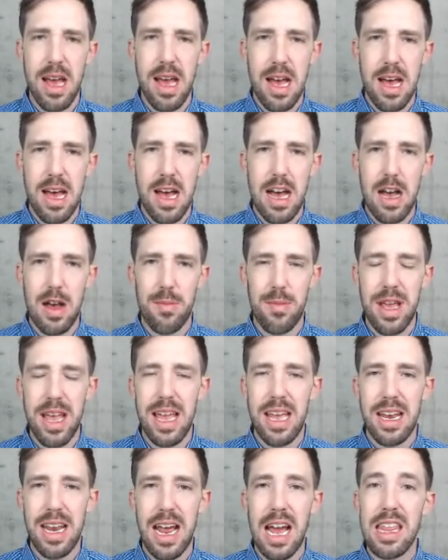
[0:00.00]
Um,
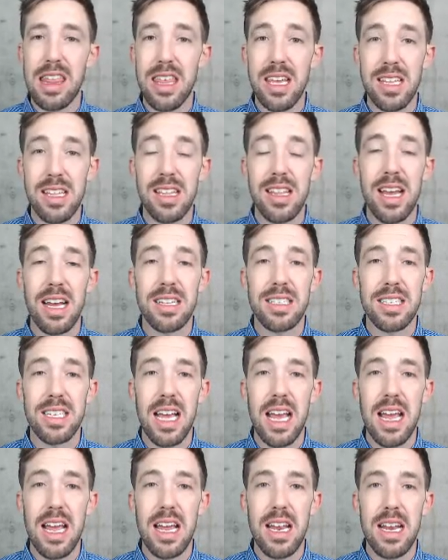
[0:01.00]
and I think that that's
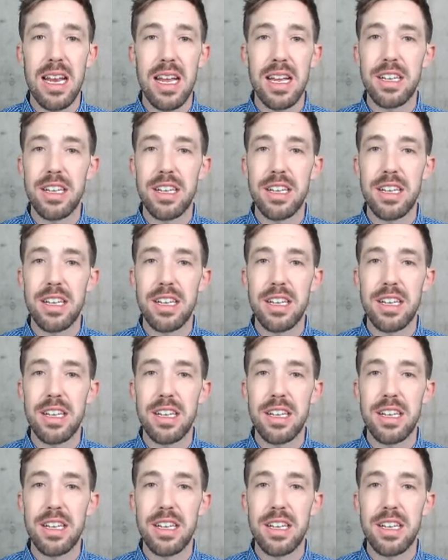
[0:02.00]
an